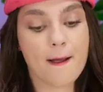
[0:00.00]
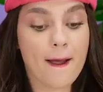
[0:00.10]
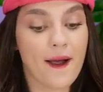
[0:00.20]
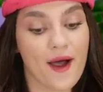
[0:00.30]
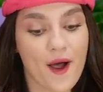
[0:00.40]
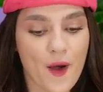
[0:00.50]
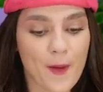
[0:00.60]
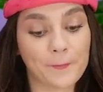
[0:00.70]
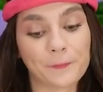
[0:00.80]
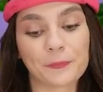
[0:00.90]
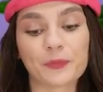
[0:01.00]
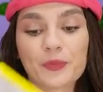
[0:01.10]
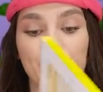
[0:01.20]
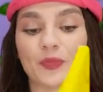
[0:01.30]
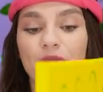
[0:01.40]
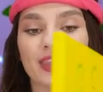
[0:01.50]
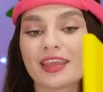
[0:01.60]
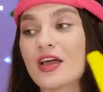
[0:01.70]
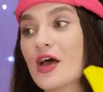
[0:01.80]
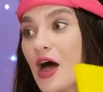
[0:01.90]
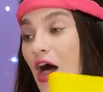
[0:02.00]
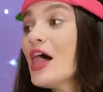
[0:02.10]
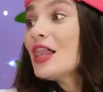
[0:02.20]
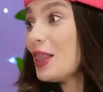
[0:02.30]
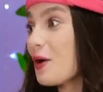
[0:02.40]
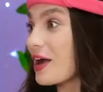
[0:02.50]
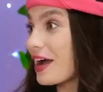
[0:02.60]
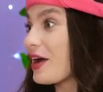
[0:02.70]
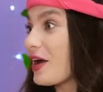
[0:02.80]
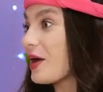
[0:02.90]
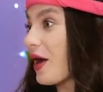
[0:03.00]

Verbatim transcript: at it! All done! You like?